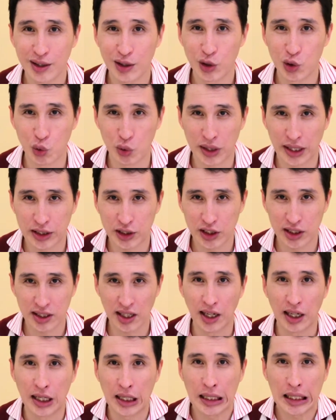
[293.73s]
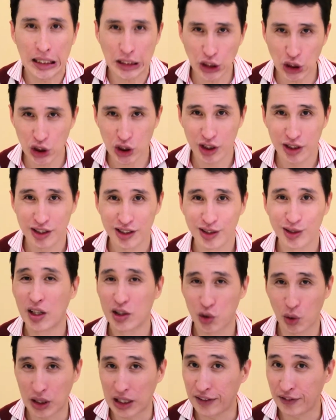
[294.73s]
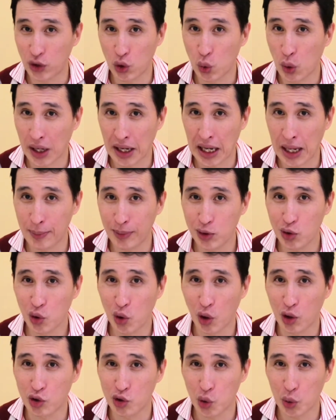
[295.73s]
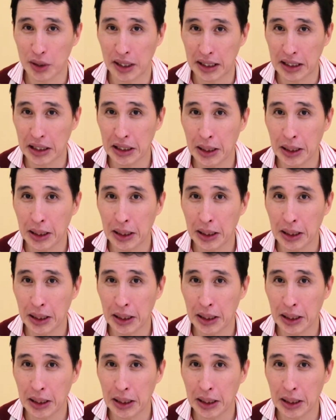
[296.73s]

Do they just unleash? So if you are able to control that